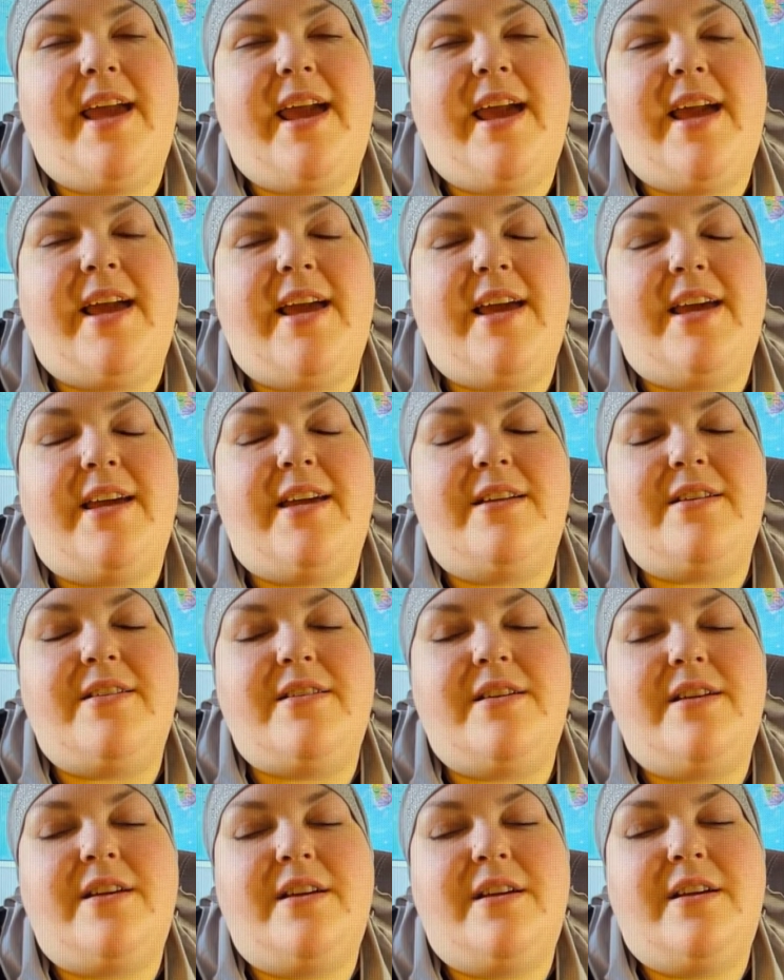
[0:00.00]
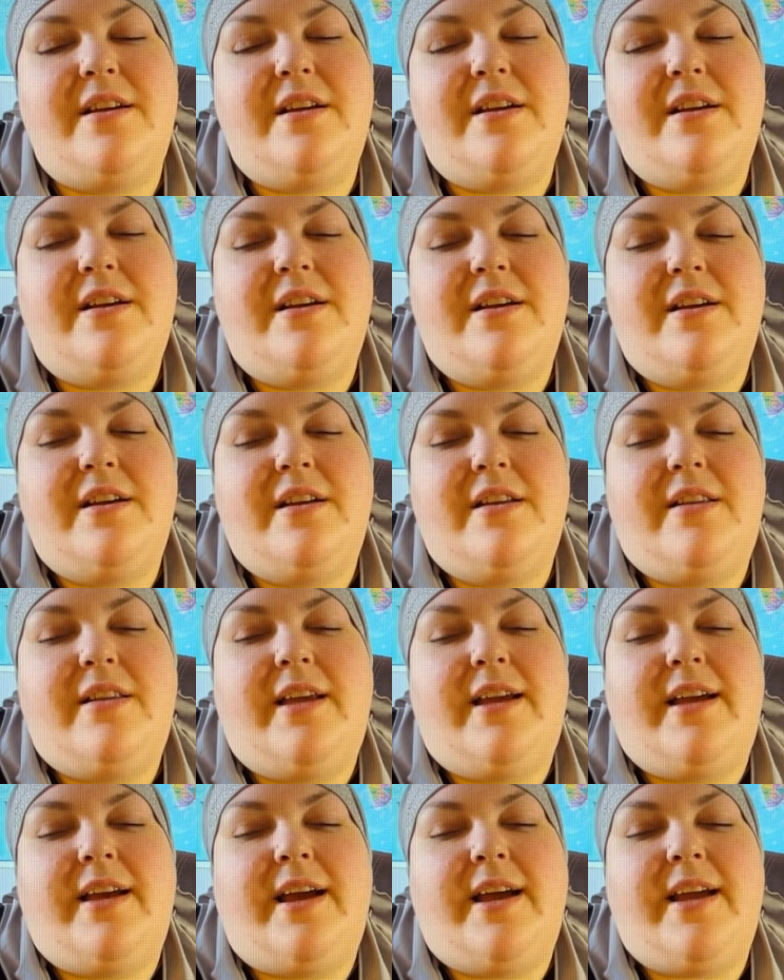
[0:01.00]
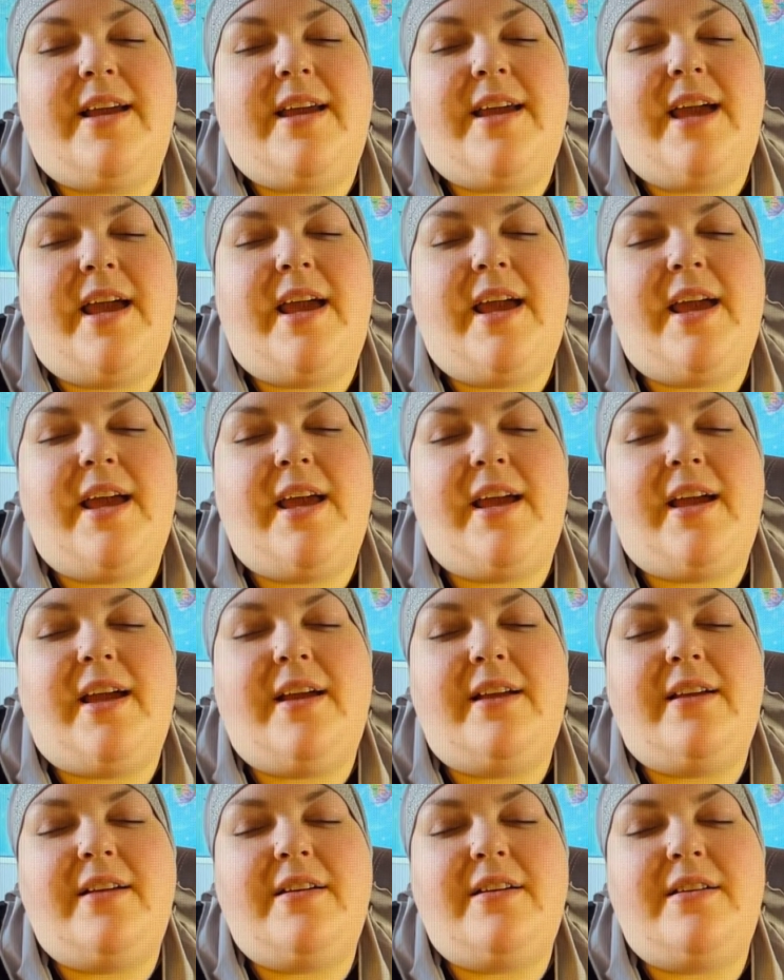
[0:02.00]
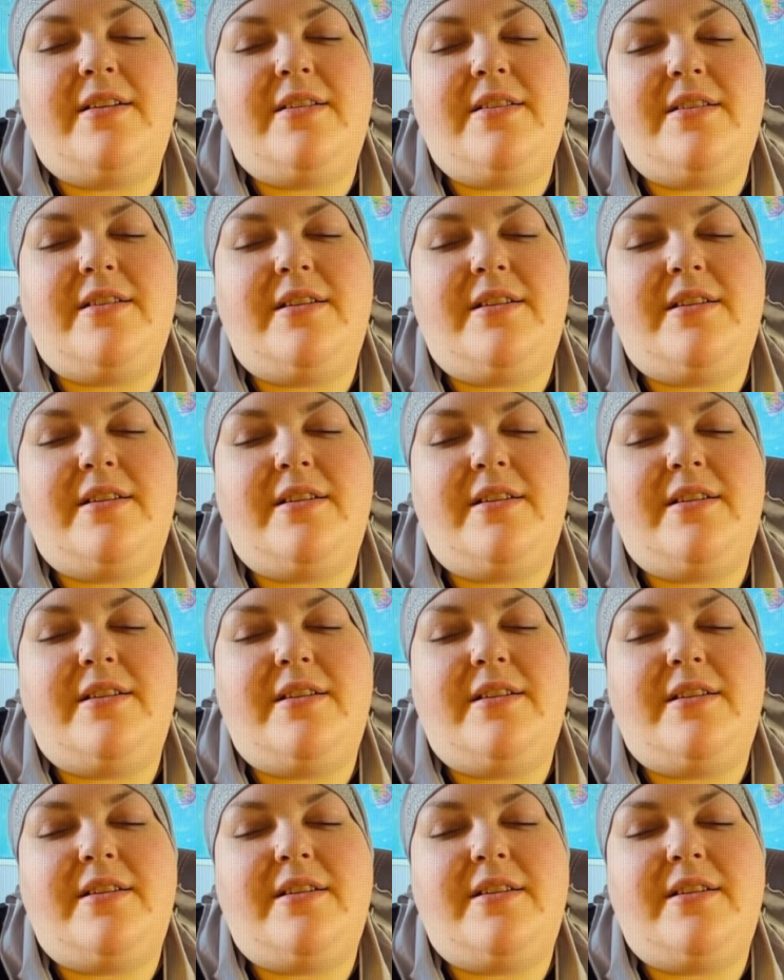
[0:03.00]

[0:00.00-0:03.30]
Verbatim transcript: can't. Like, I can't.